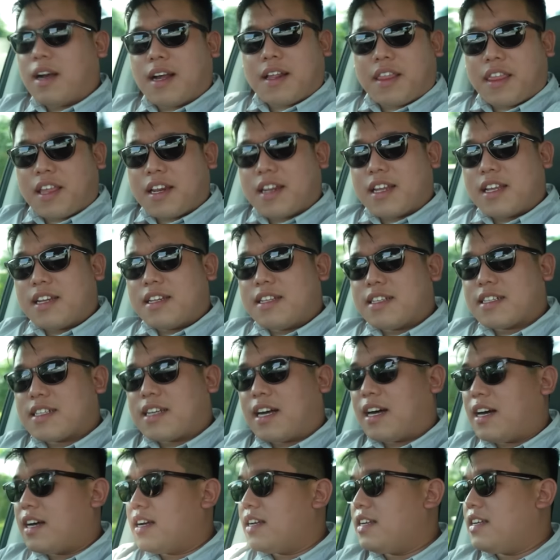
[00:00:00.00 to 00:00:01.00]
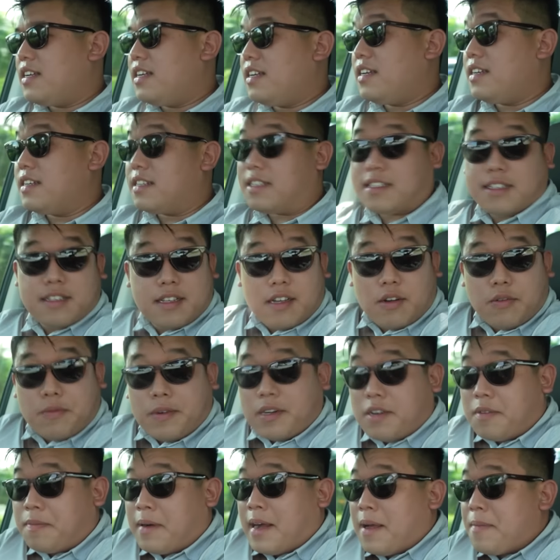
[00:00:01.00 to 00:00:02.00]
I think that this car is a
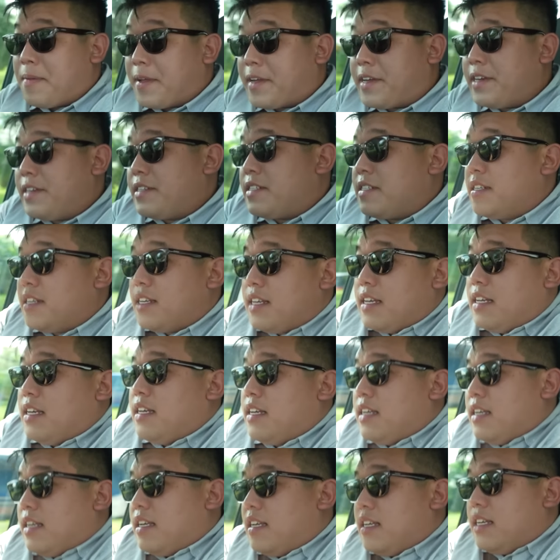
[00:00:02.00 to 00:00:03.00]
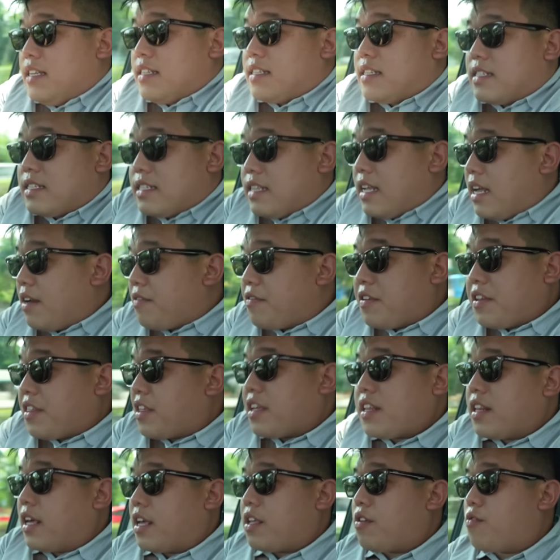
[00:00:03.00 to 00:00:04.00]
will buy because it's
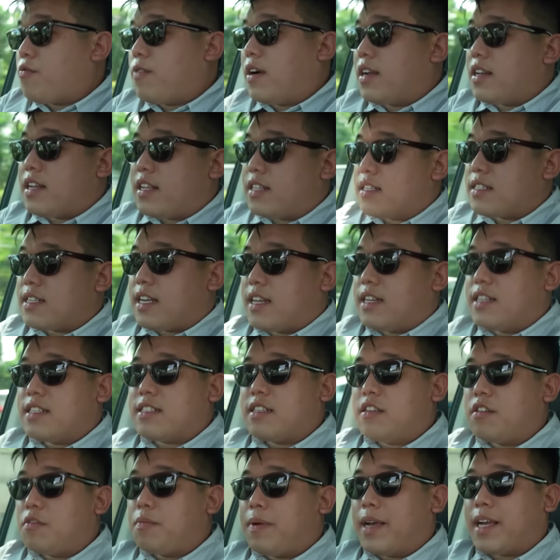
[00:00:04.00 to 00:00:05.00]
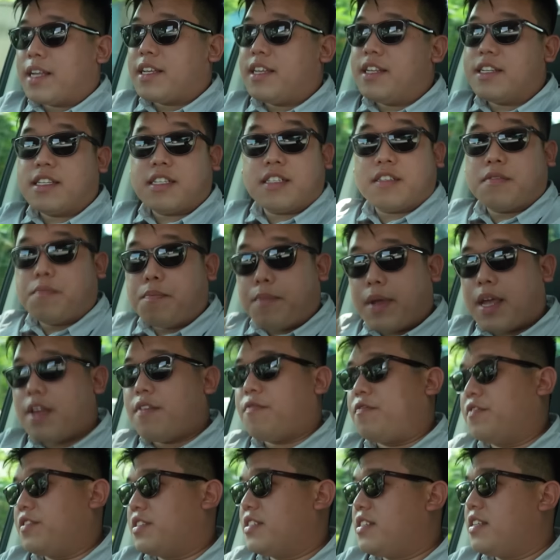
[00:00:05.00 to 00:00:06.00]
everything that you want inside this little package. It's made
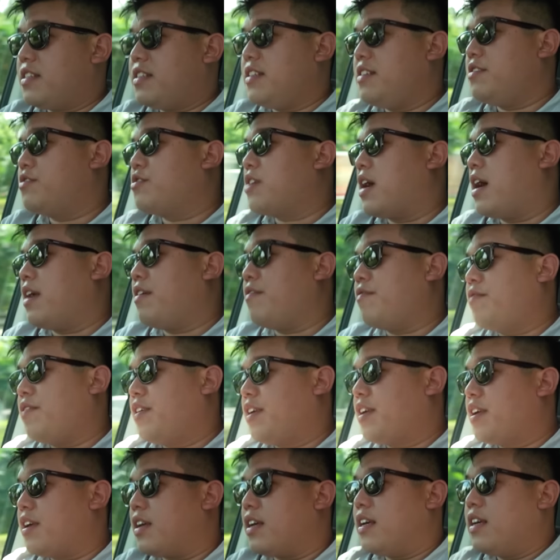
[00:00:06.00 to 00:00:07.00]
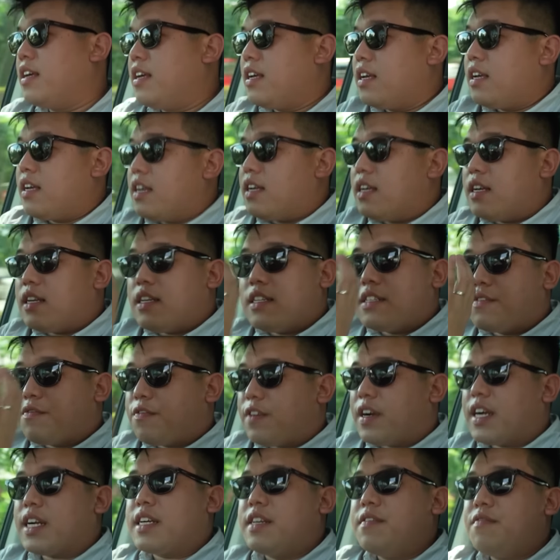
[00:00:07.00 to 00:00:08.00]
for city driving. It's
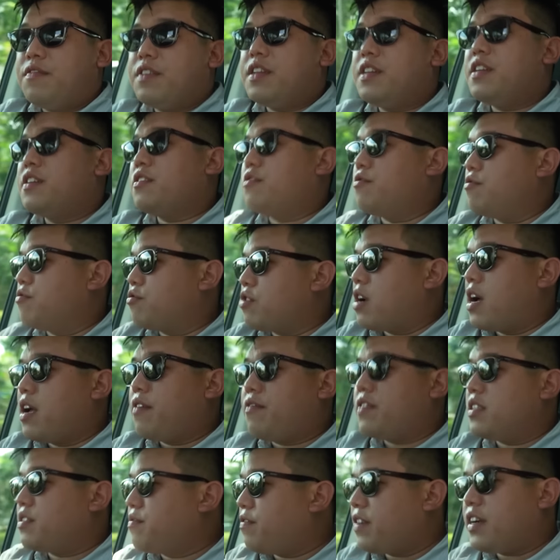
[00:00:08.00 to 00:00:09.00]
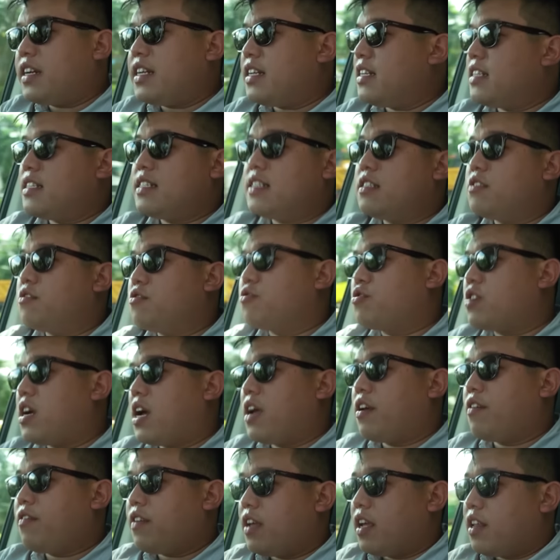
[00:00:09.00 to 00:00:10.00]
very convenient to drive. It's very easy to
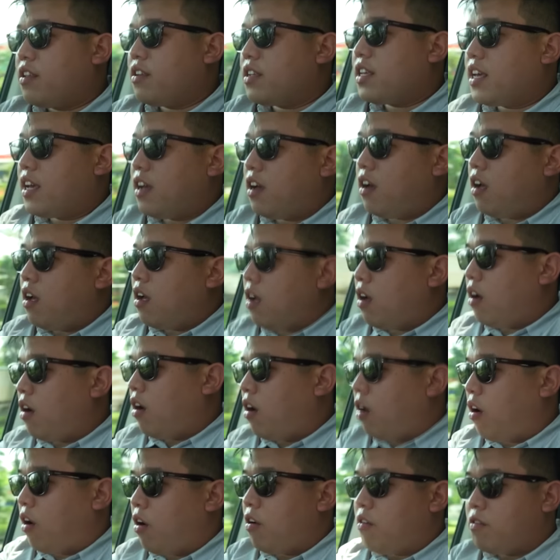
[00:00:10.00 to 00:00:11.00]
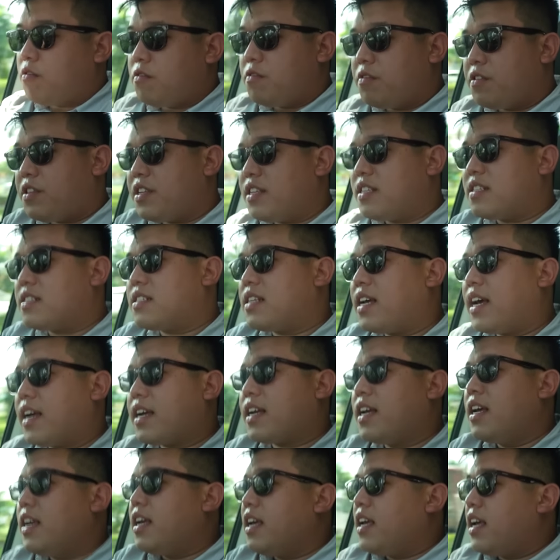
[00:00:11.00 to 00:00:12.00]
drive, and you get all this tech,
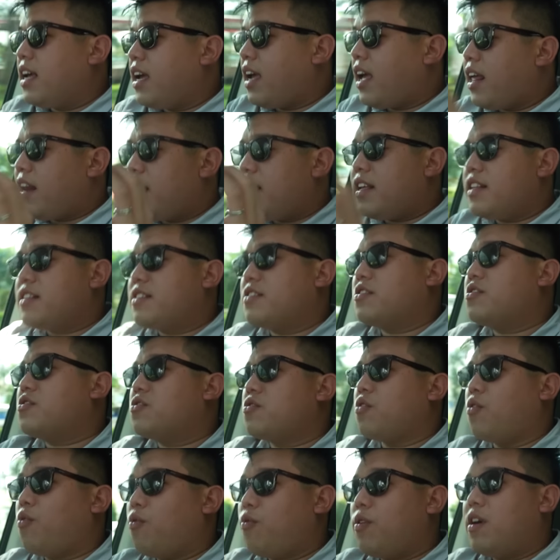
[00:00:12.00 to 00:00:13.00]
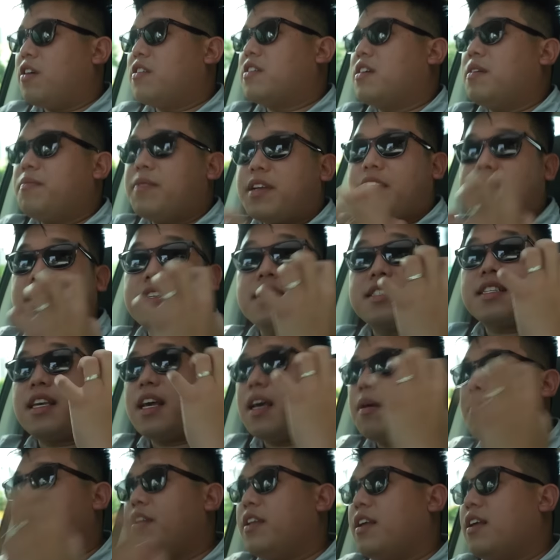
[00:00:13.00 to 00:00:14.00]
and it's so welcoming, this
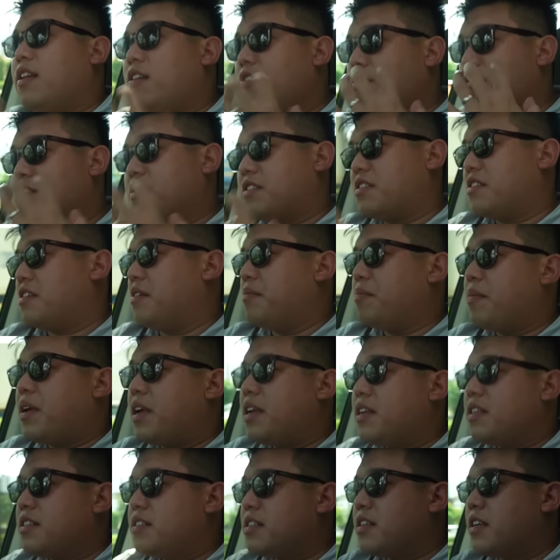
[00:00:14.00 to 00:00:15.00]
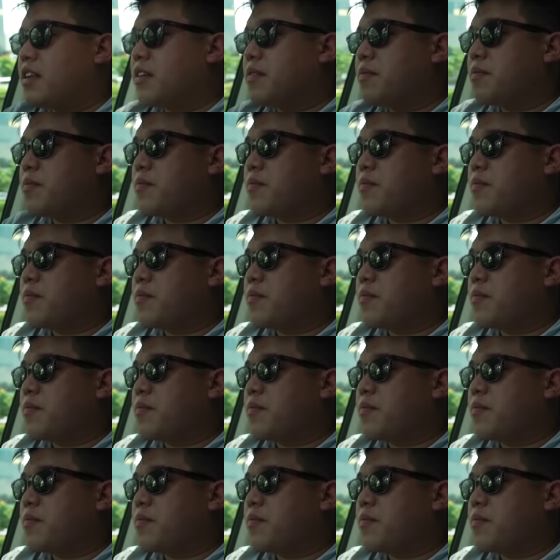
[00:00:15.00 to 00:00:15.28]
cabin. It looks amazing.